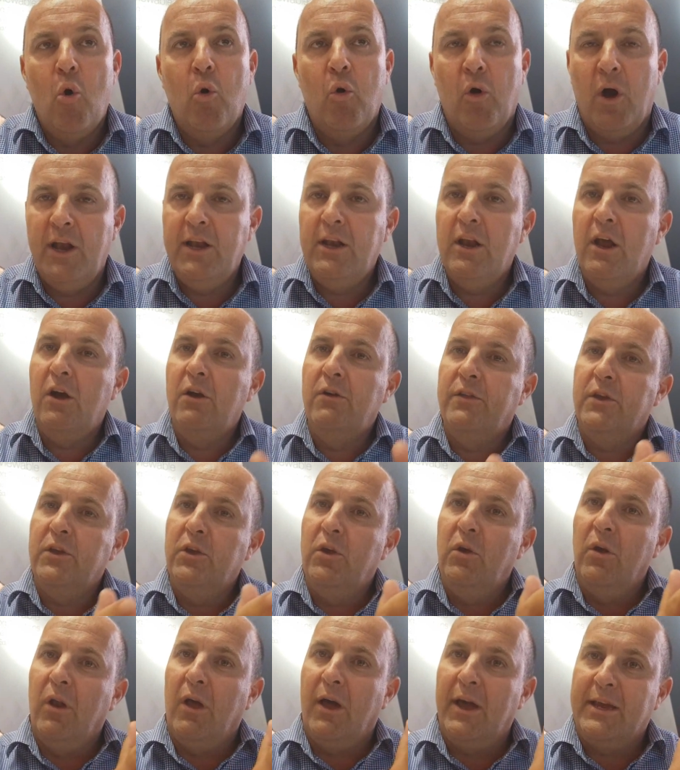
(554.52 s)
or I know
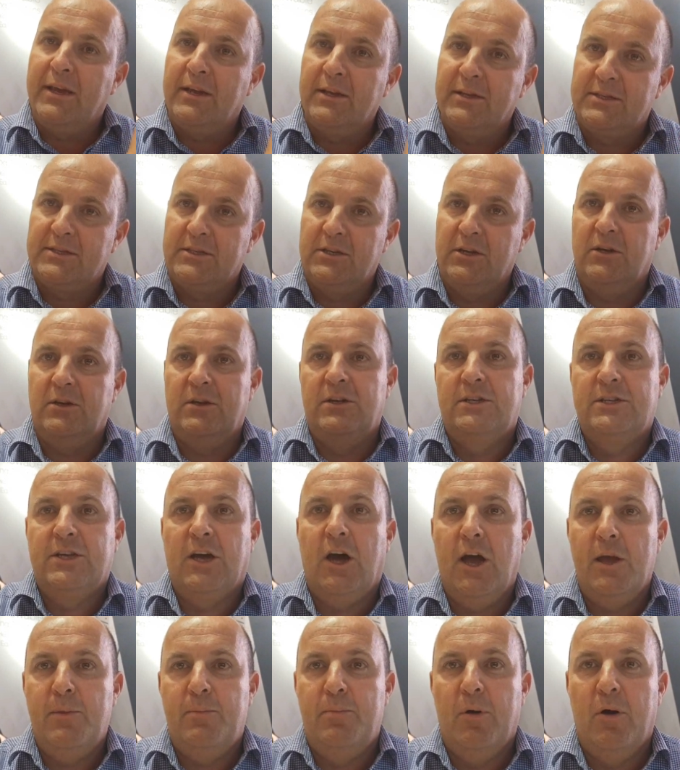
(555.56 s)
that you like a certain
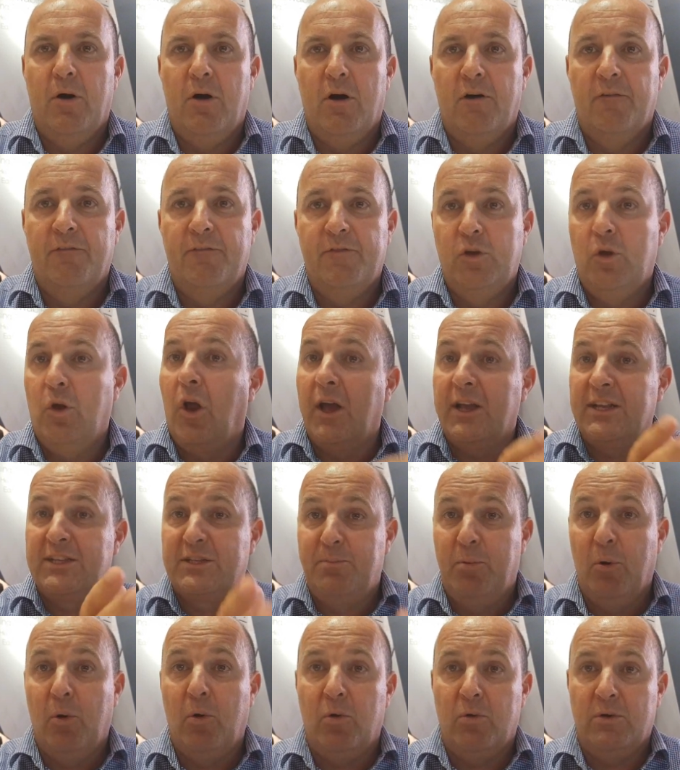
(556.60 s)
type of, you like
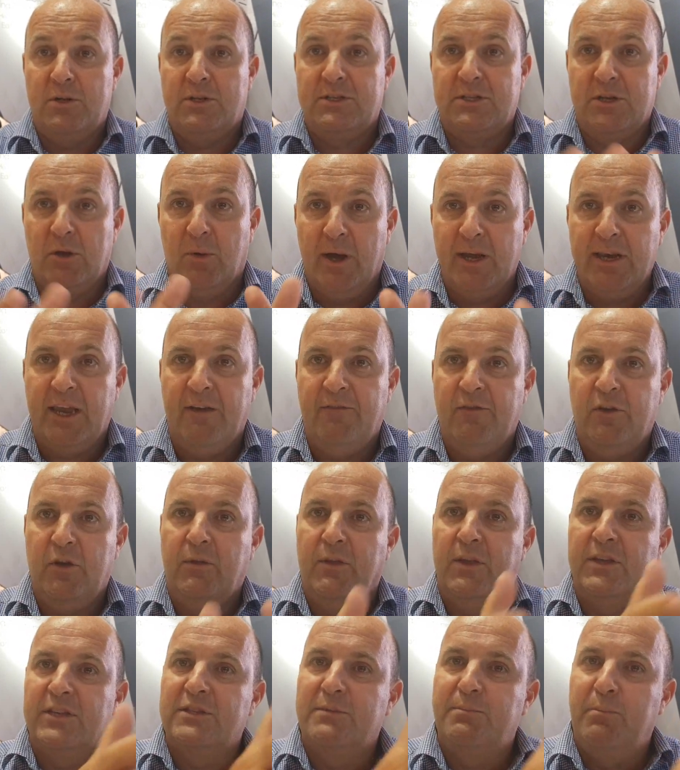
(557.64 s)
sports, so I give you
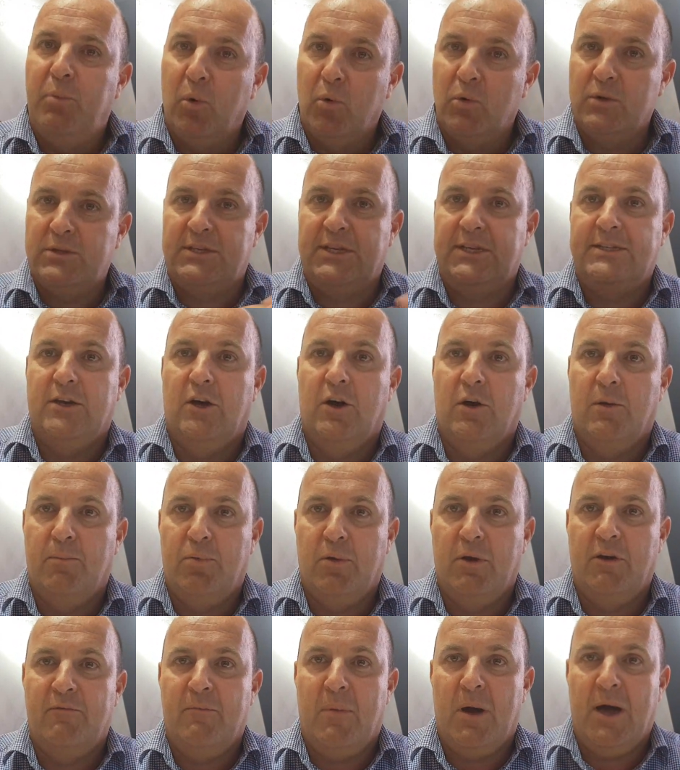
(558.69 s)
the sports
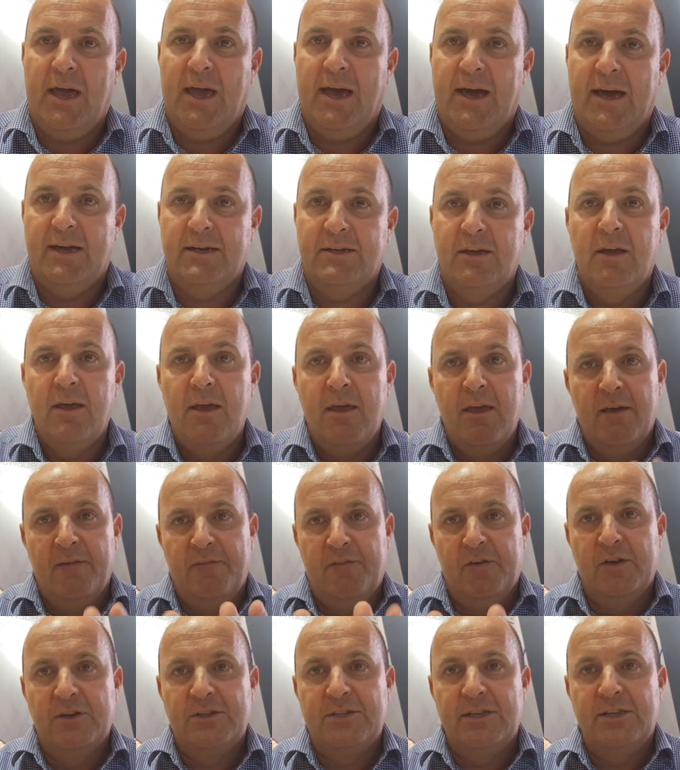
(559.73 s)
example of my ad
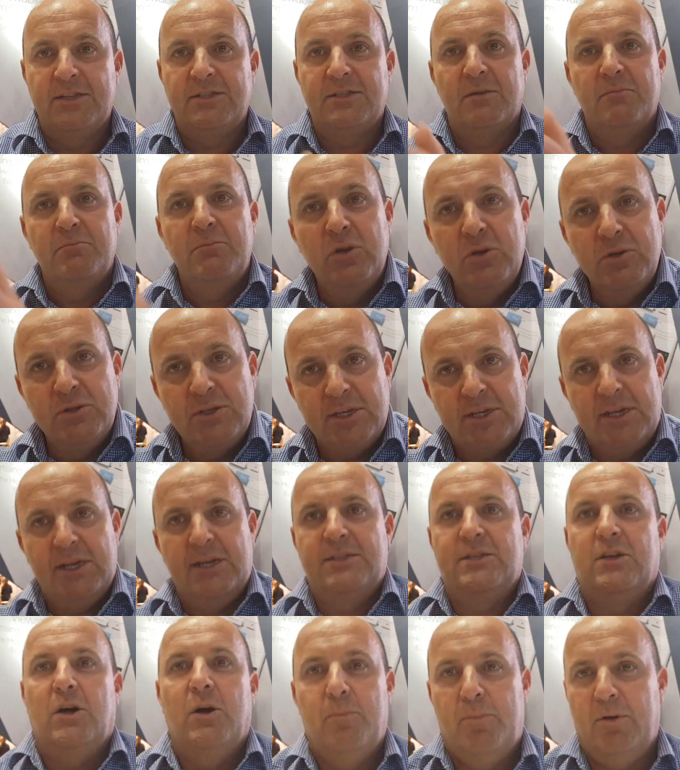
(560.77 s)
versus the music
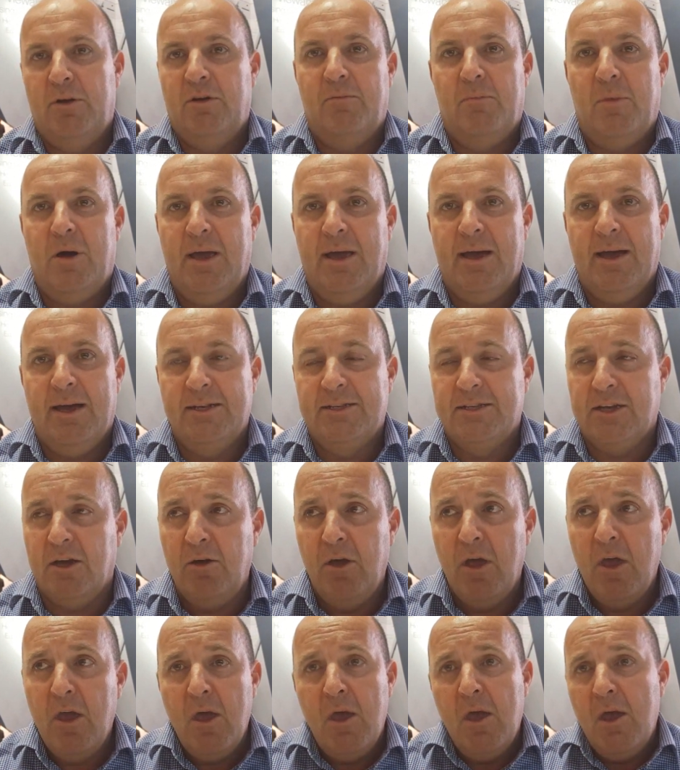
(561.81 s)
example of my ad.
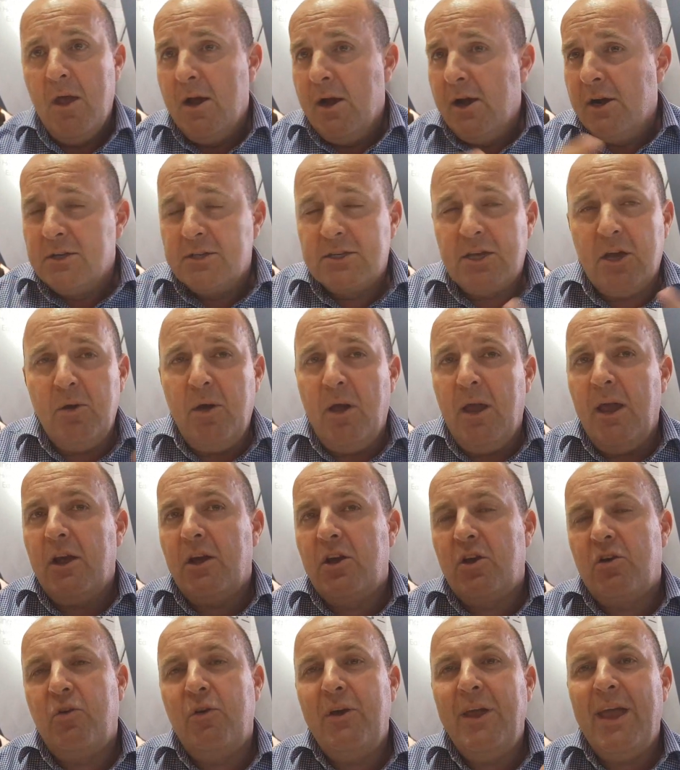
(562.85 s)
So
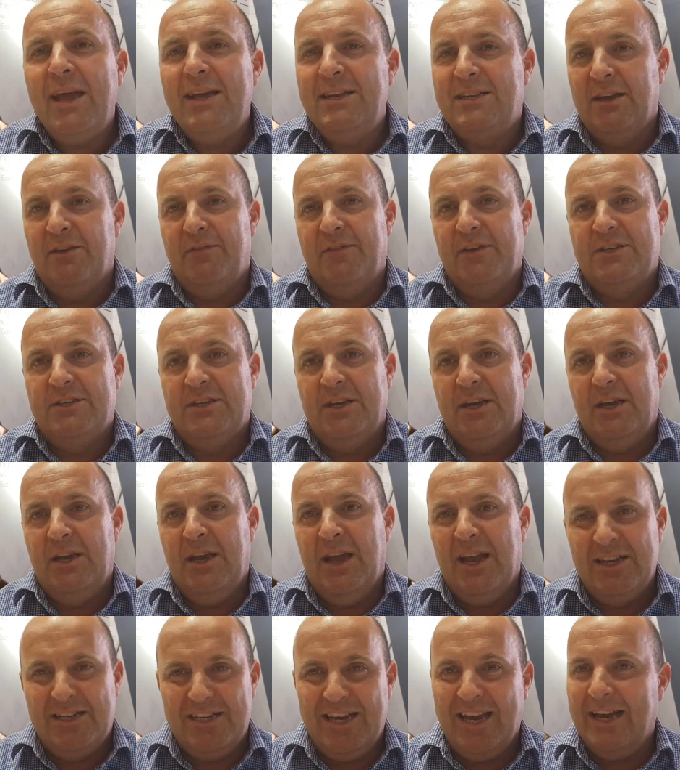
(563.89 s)
creativity
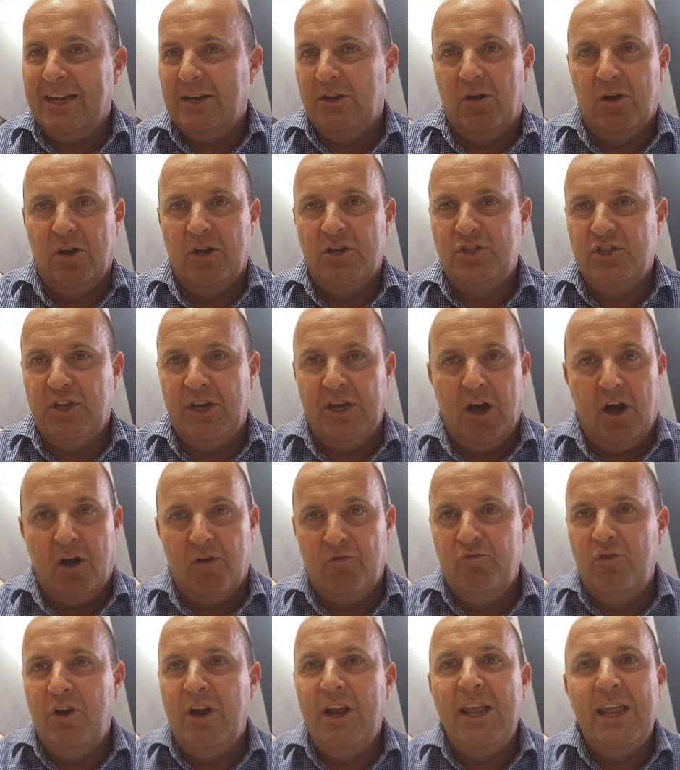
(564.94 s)
and technology are
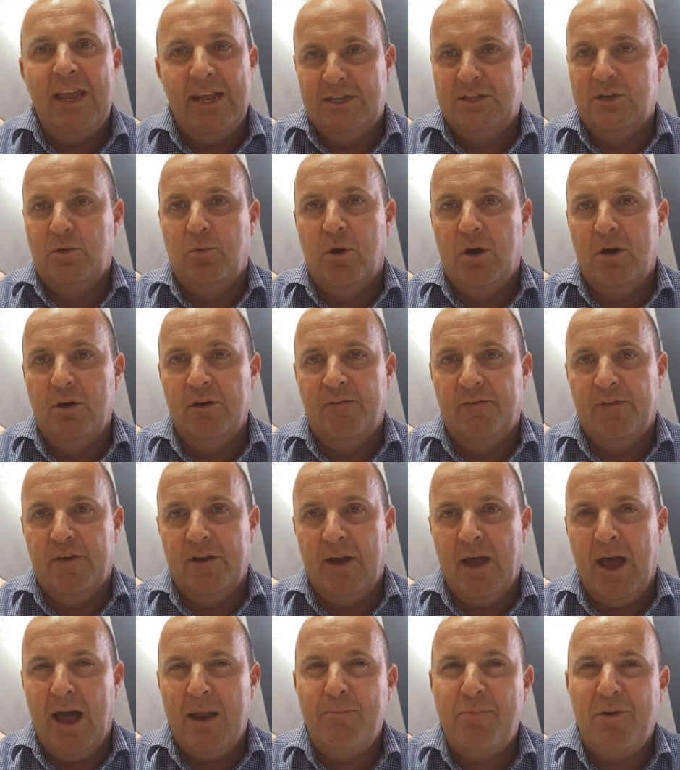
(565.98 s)
really interwoven
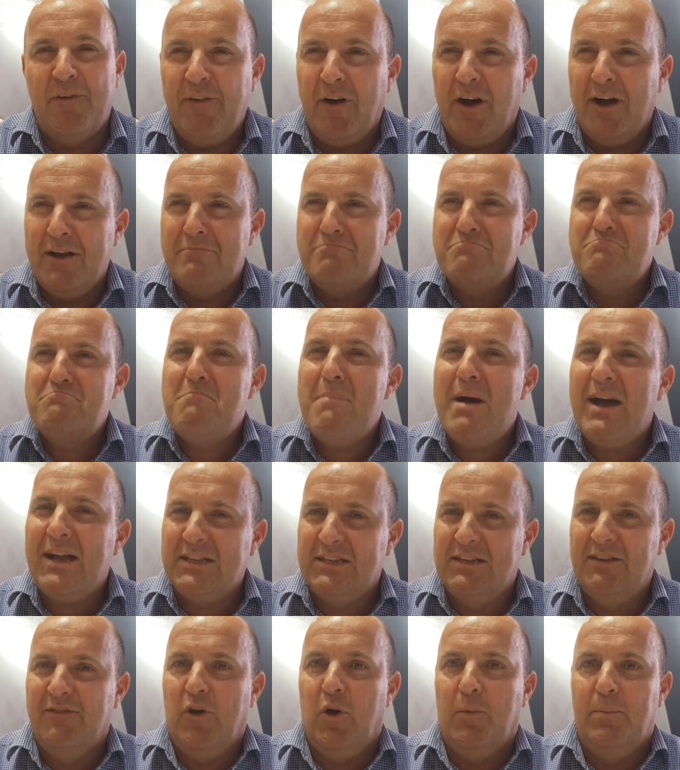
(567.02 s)
and provide
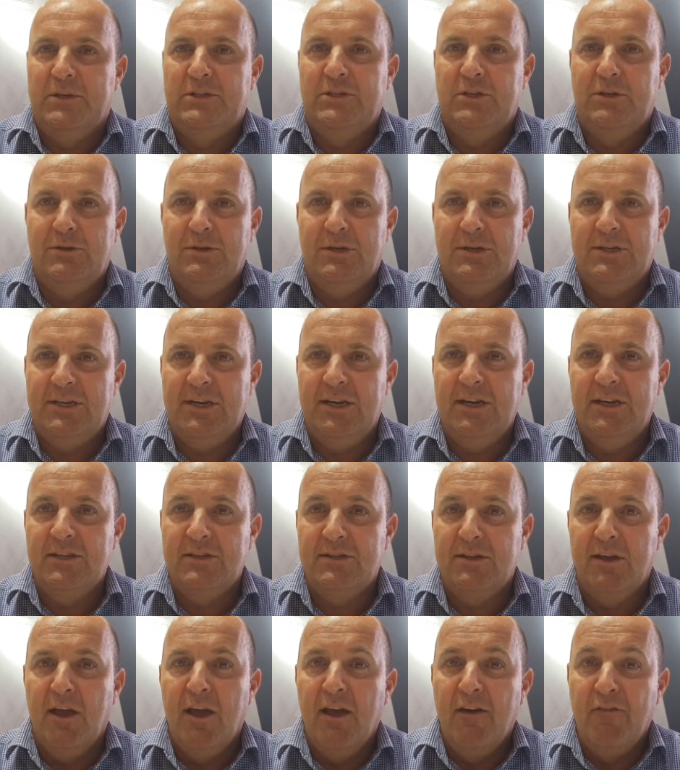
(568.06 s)
massive opportunities
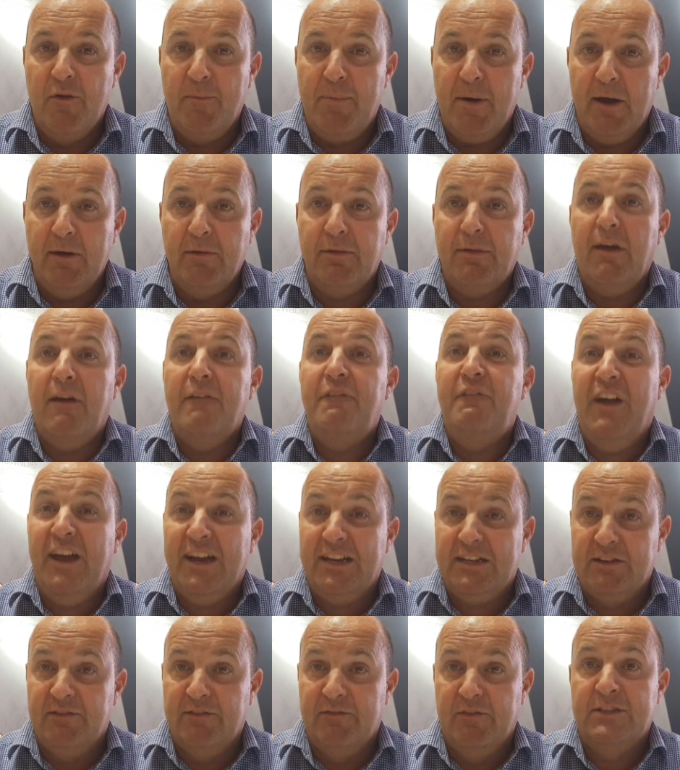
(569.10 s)
for both
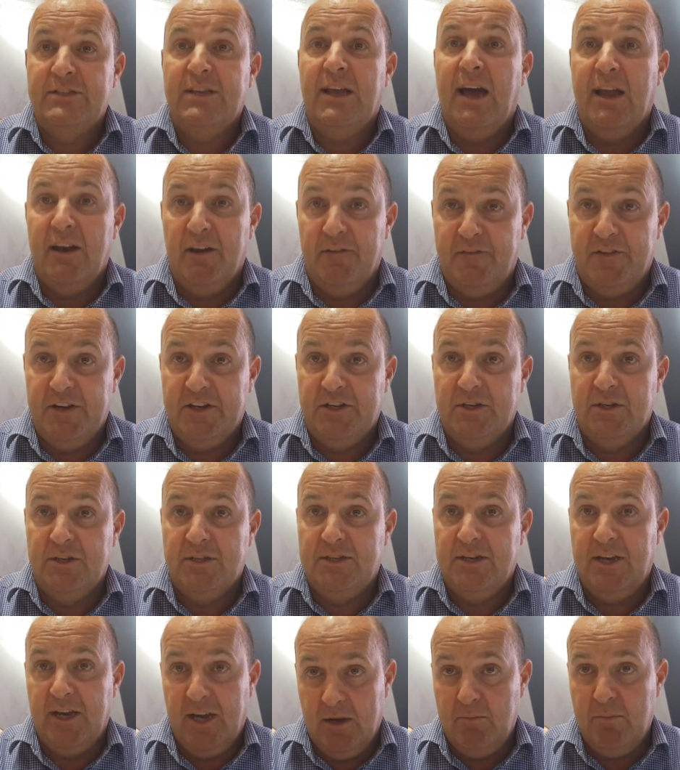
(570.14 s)
effectiveness and
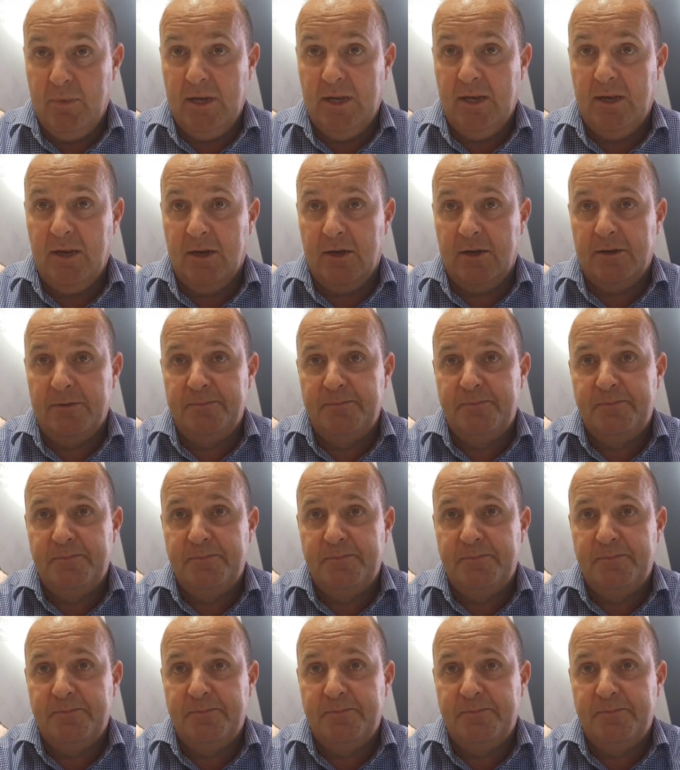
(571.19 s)
efficiency in media.